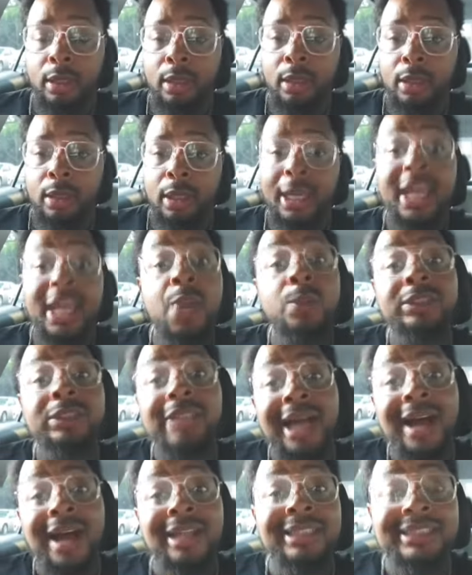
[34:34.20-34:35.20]

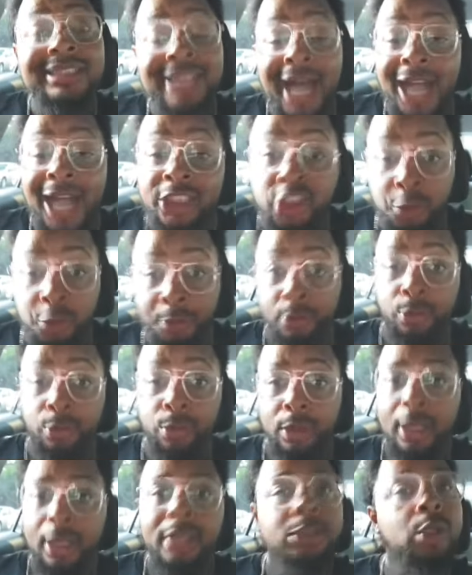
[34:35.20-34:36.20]

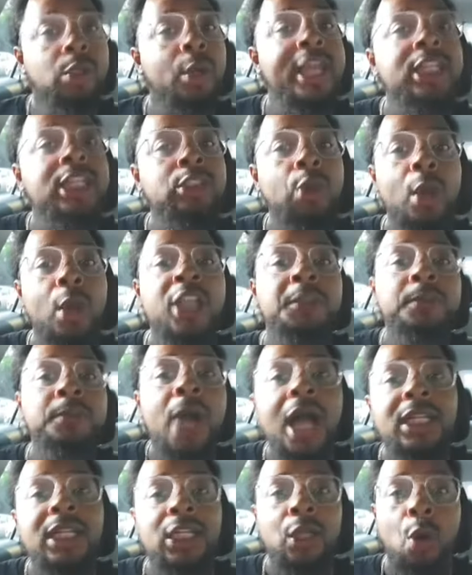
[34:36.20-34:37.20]
So he's
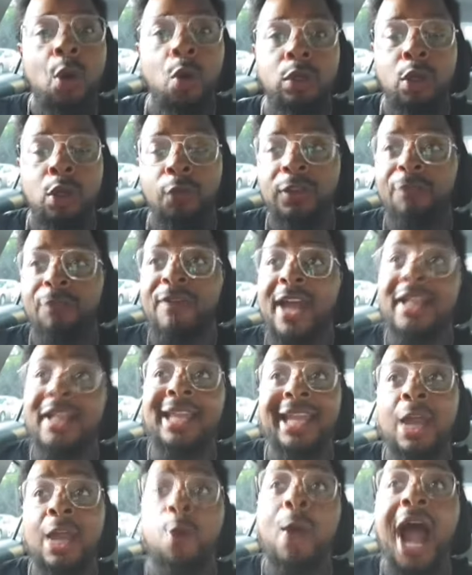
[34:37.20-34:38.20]
probably going off the fact like,